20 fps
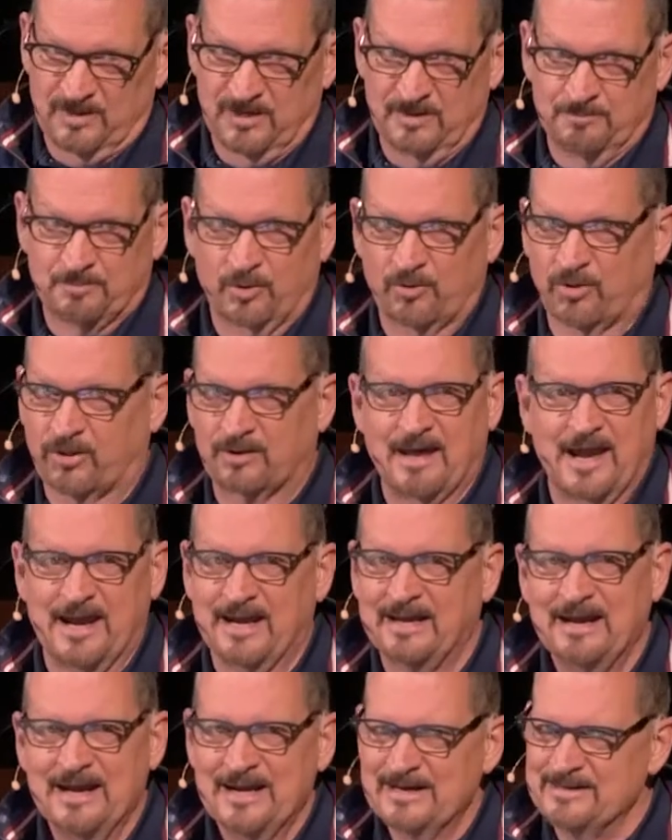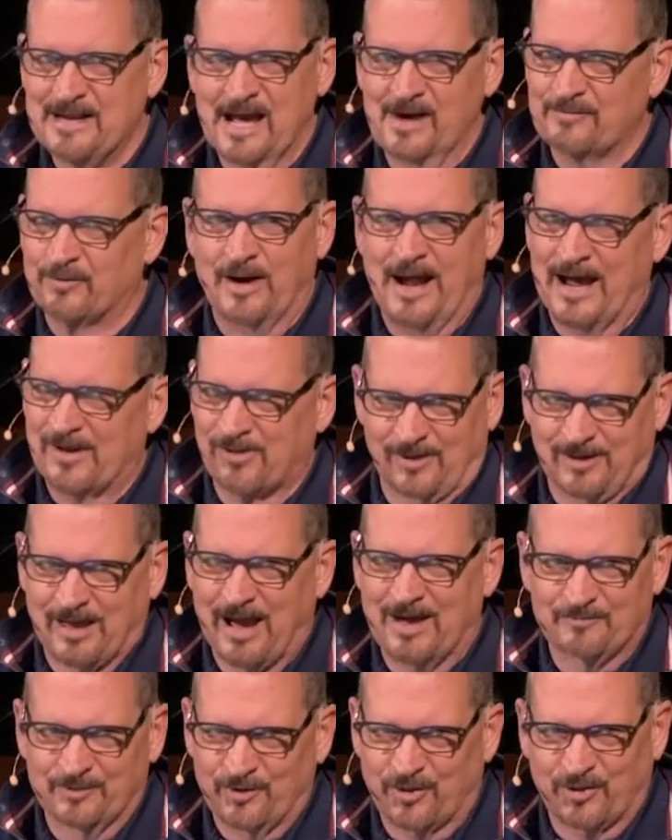B. Person A never has a
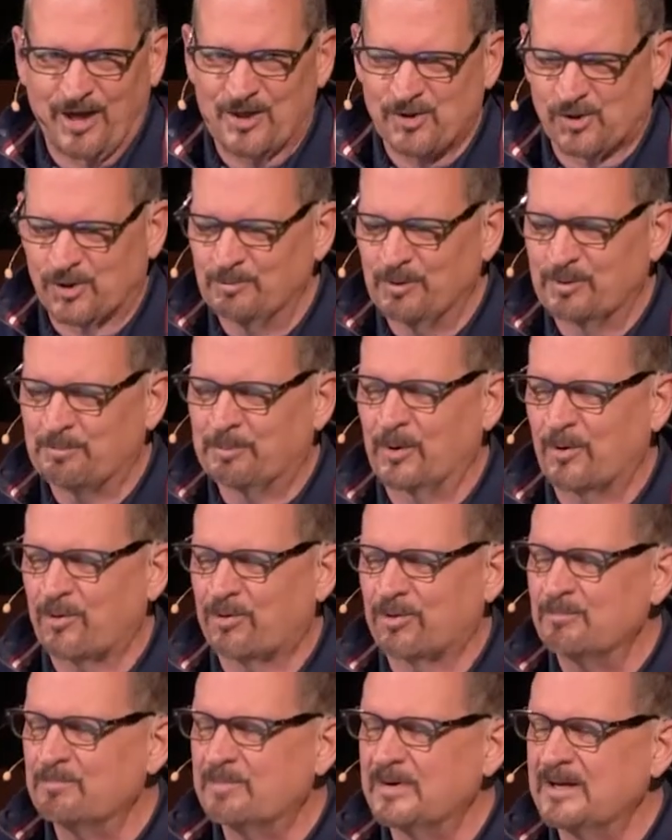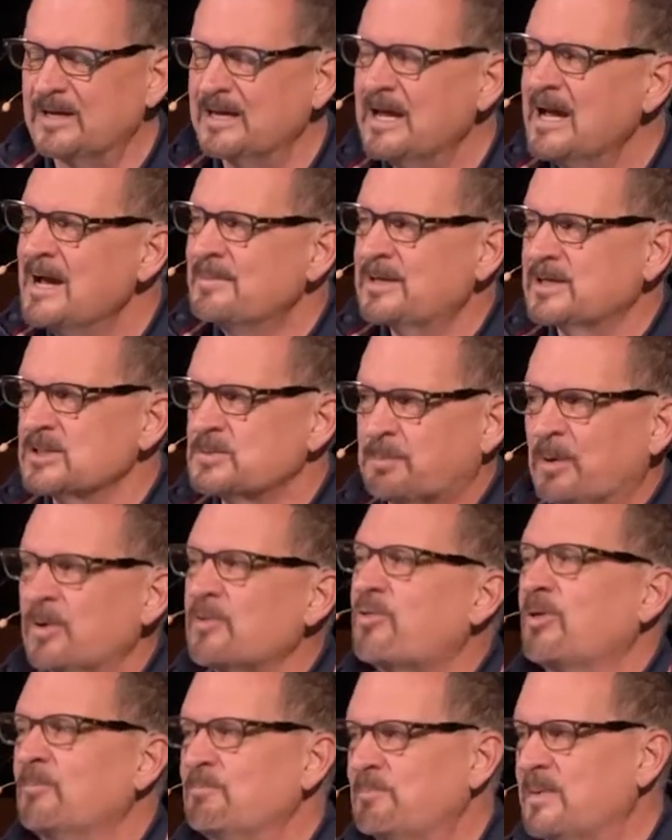conversation with person B because
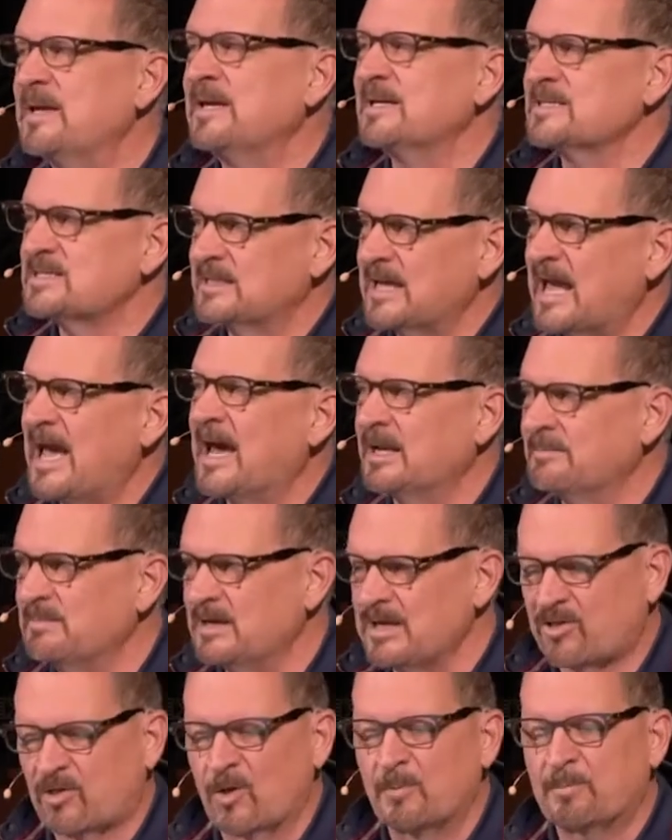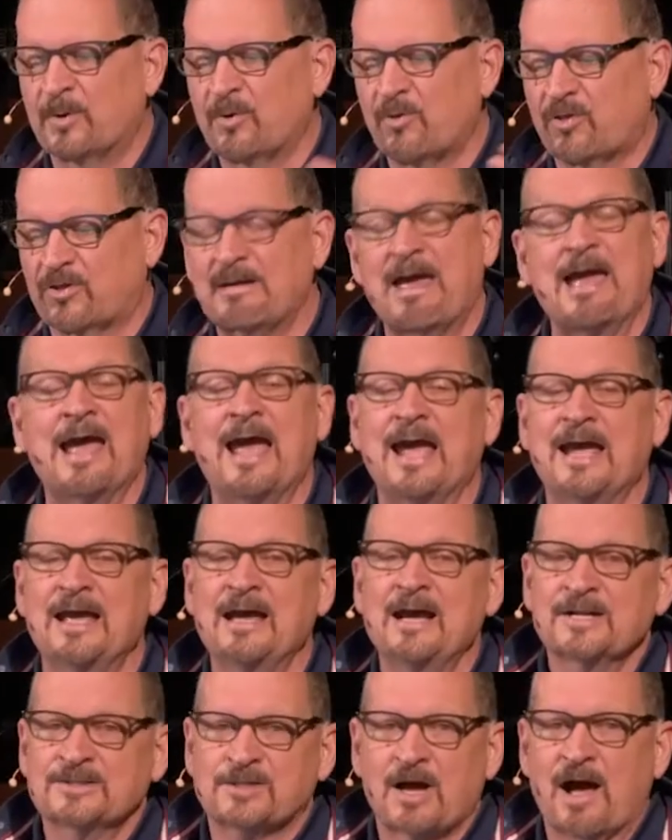person B is the enemy. So person A
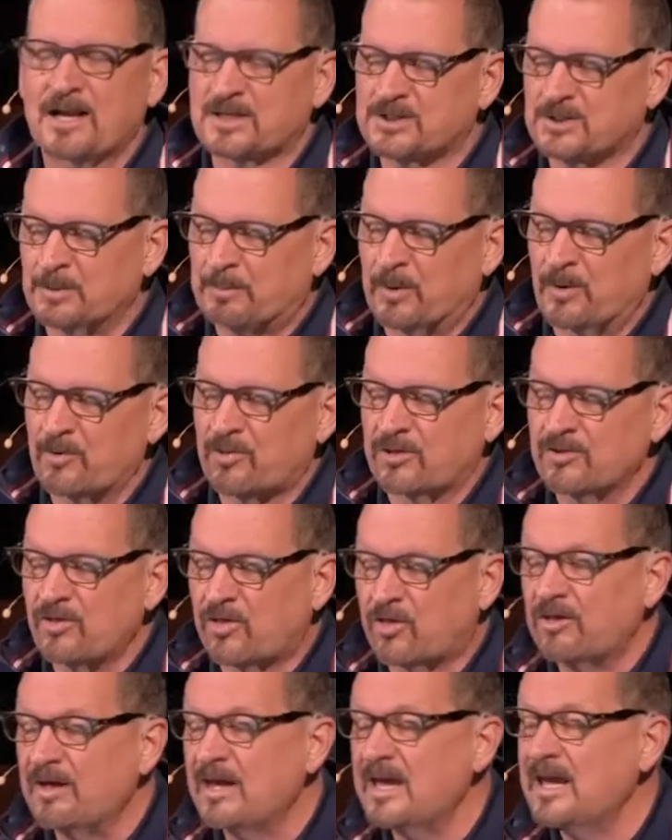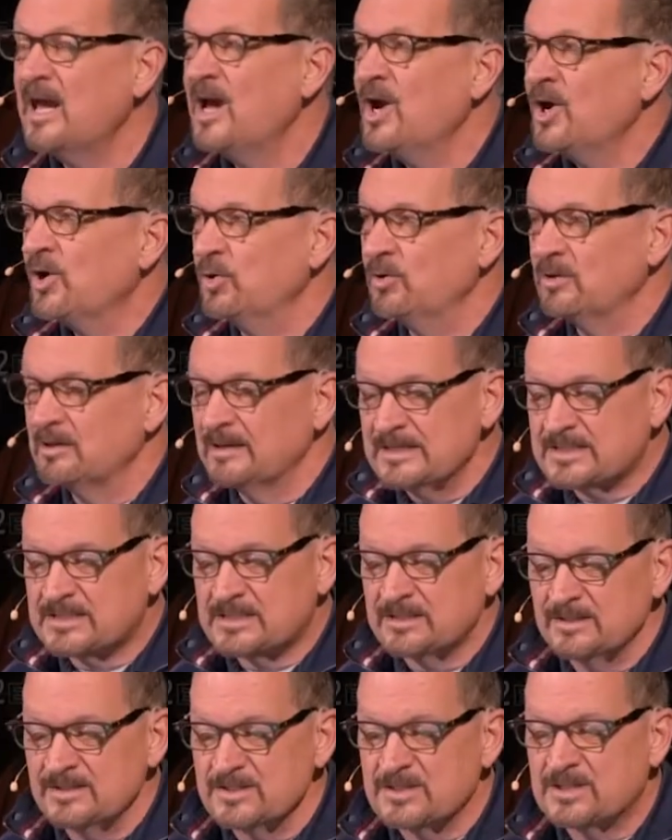talks to person C who
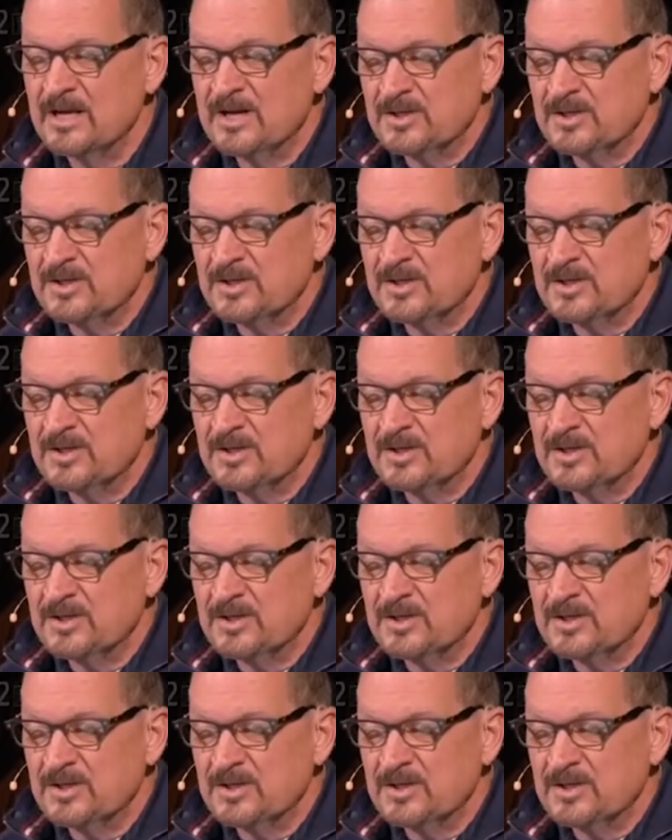listens